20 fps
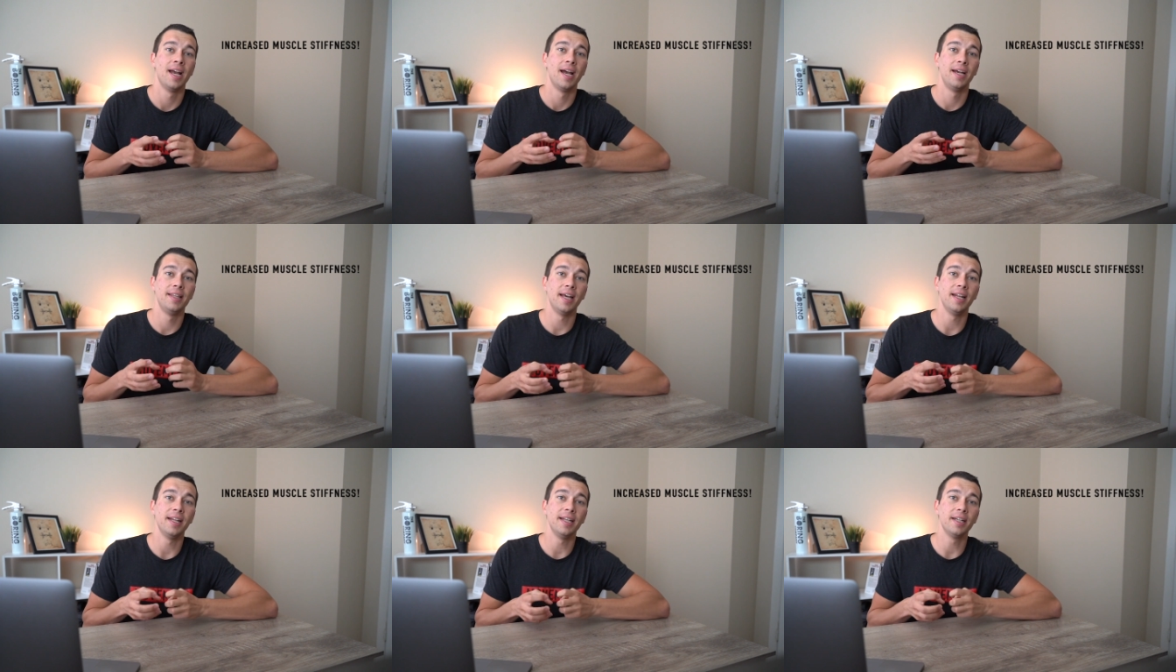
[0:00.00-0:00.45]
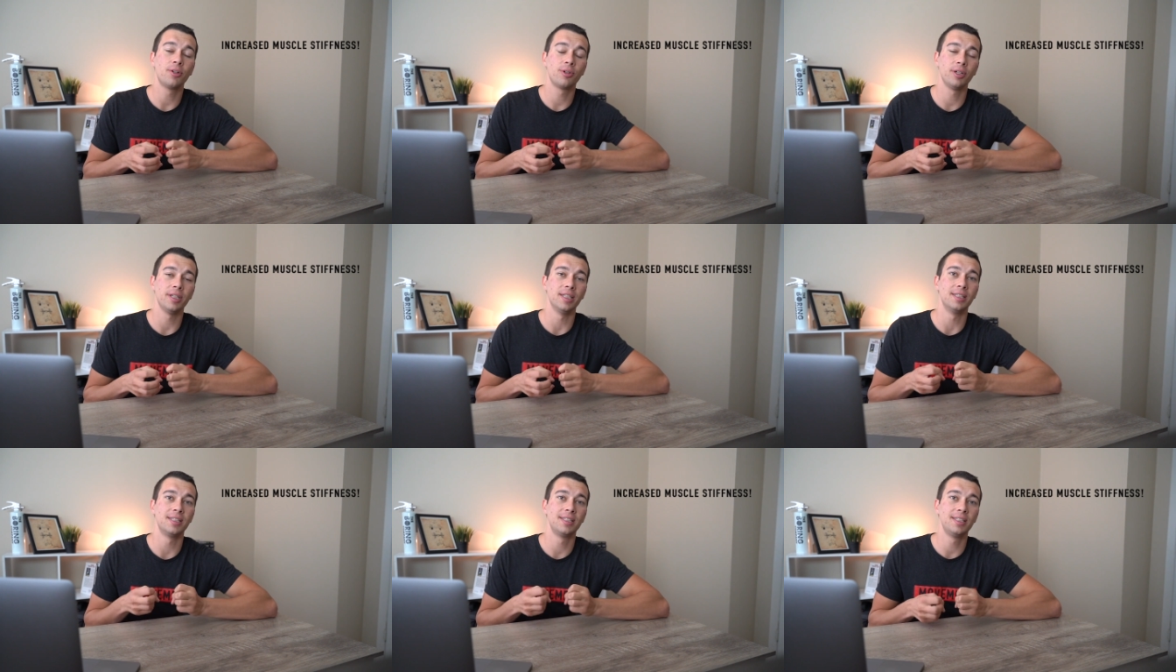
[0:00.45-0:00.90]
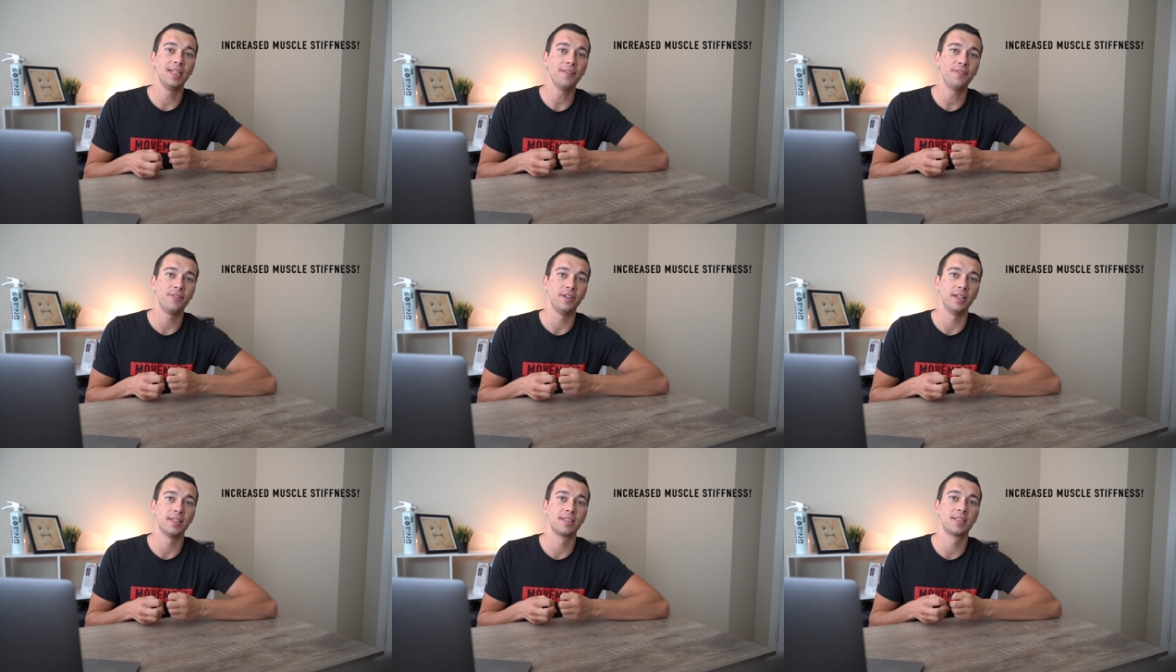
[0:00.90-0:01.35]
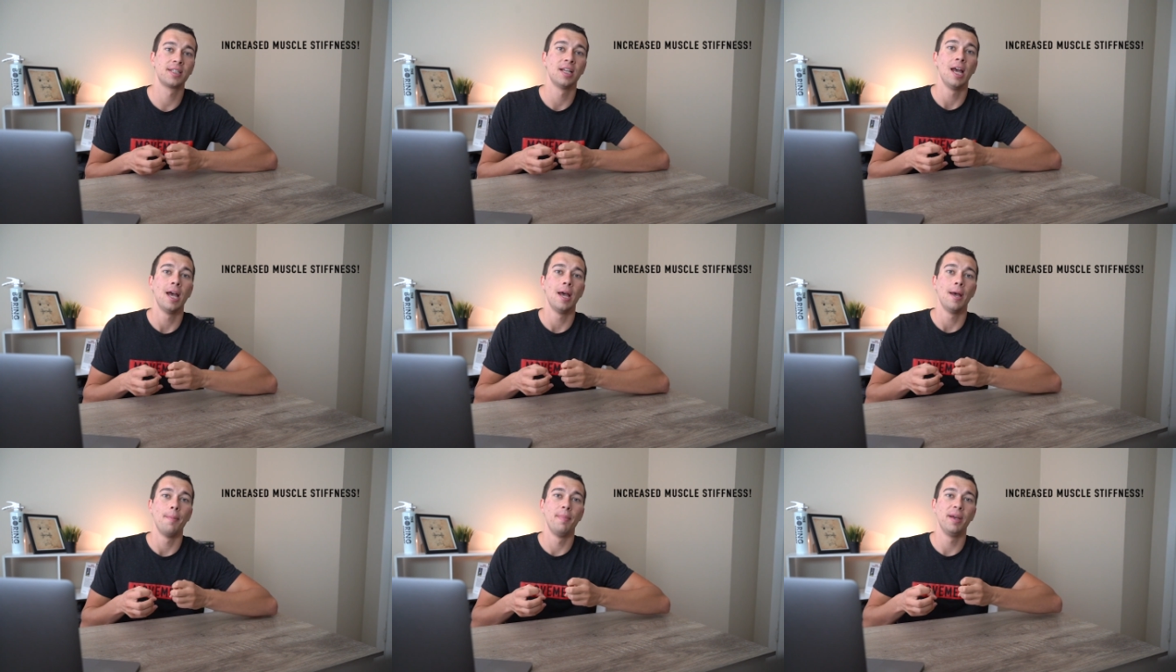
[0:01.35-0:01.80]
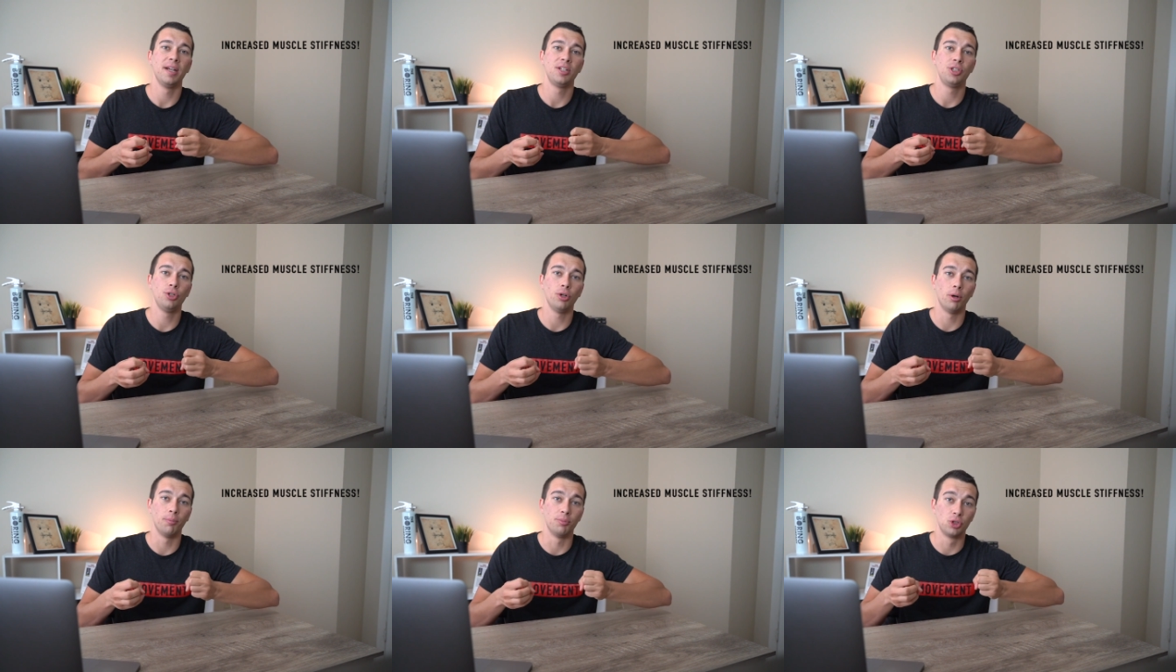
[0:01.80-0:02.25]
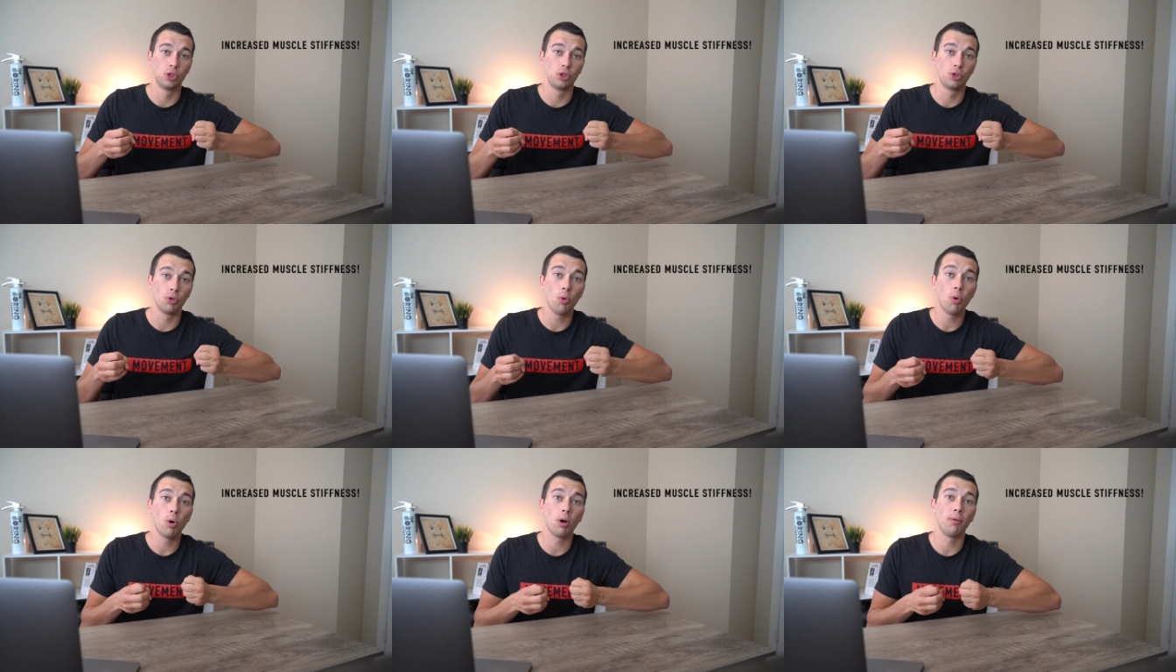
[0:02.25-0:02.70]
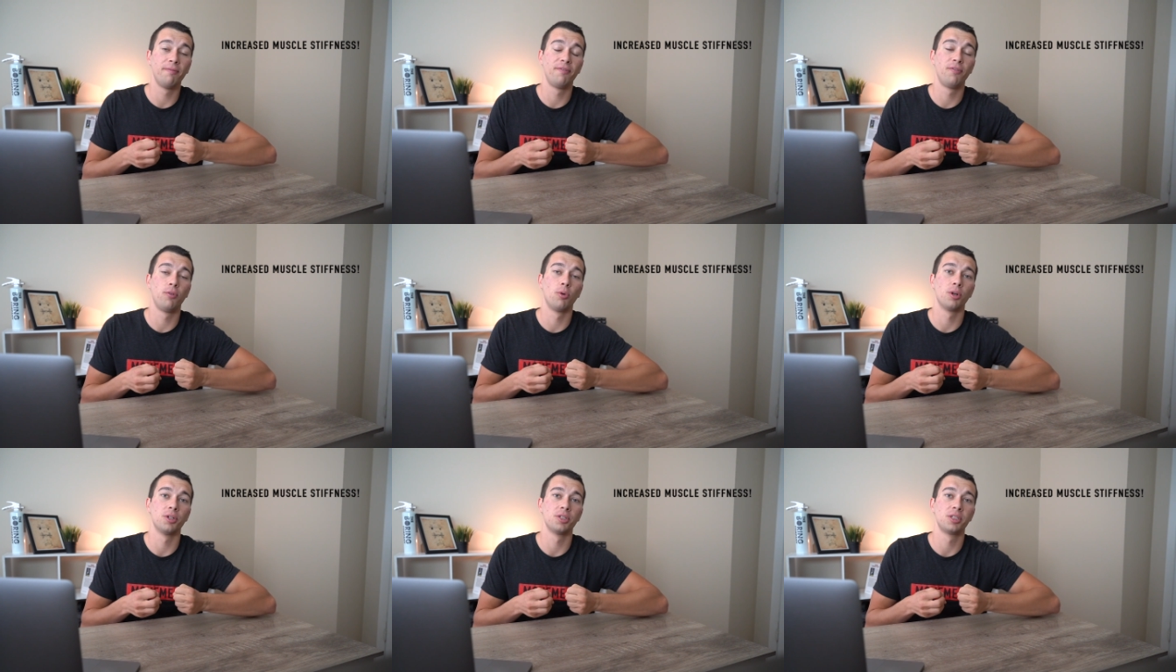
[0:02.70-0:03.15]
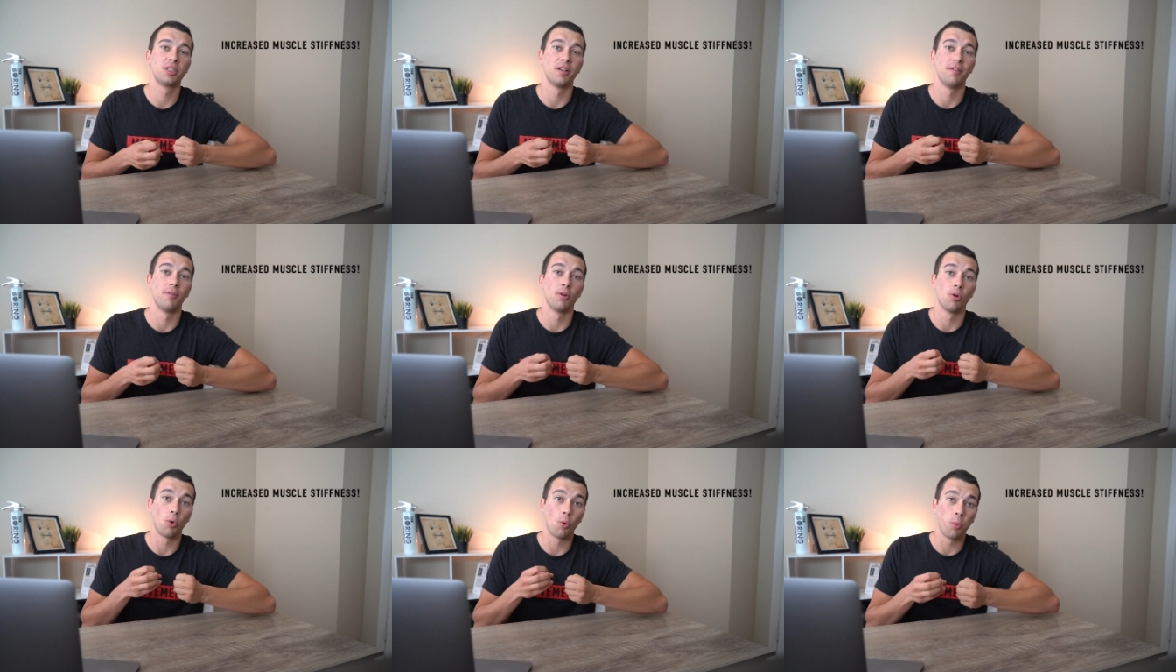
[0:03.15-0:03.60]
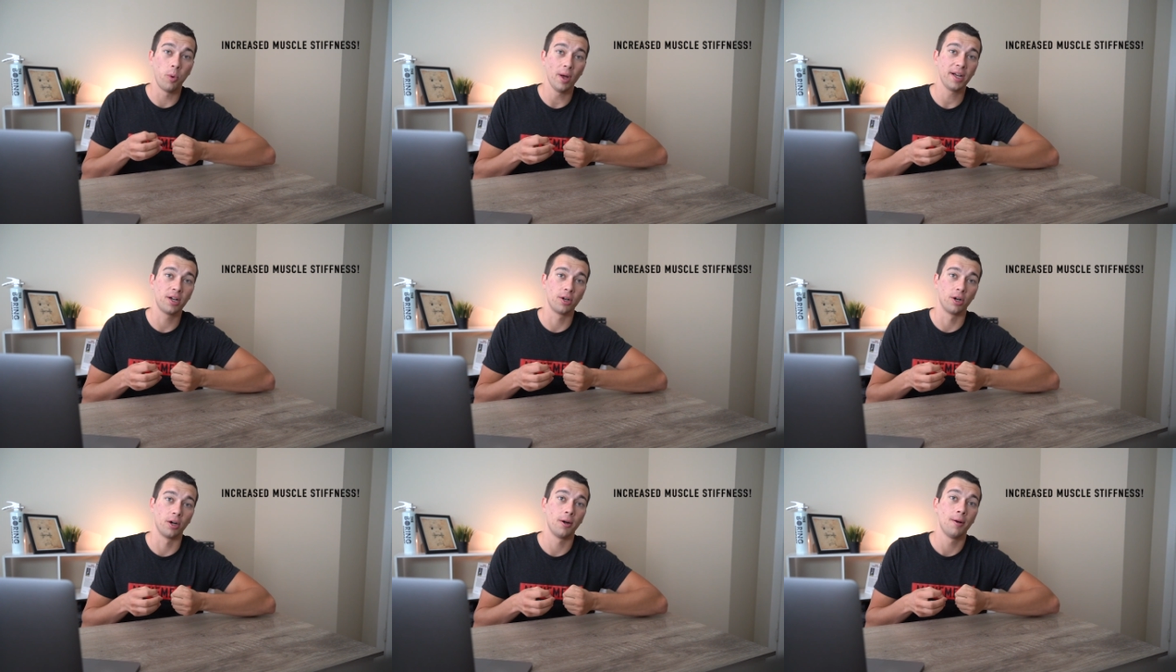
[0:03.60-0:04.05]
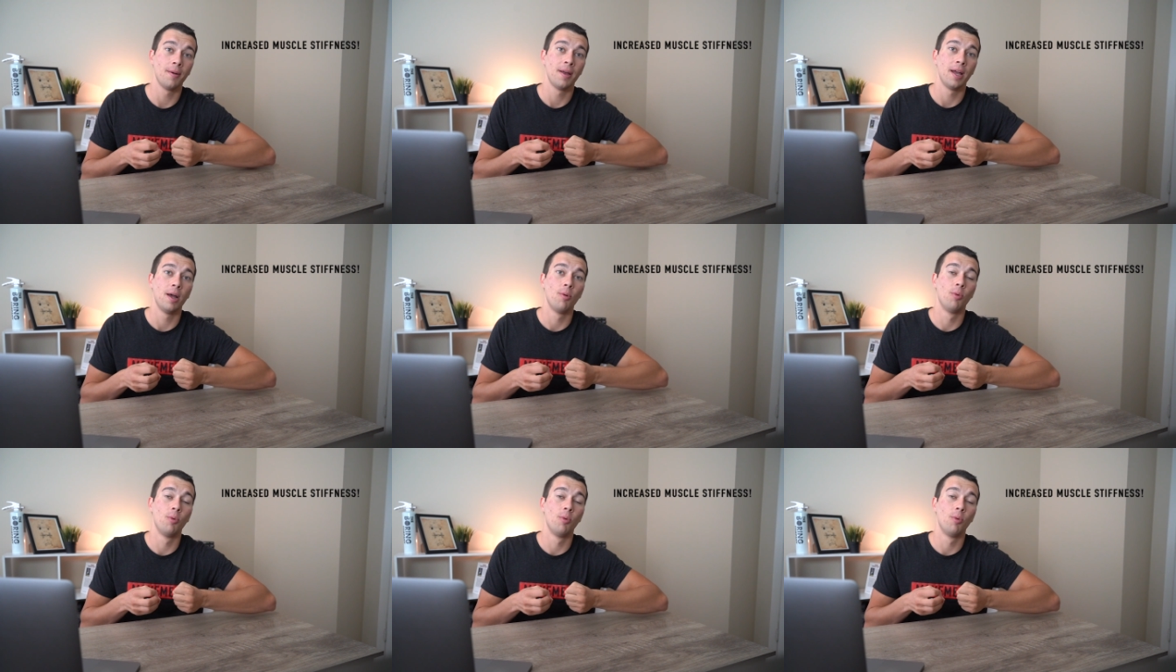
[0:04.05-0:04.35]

and that increased stiffness makes you absorb force quicker,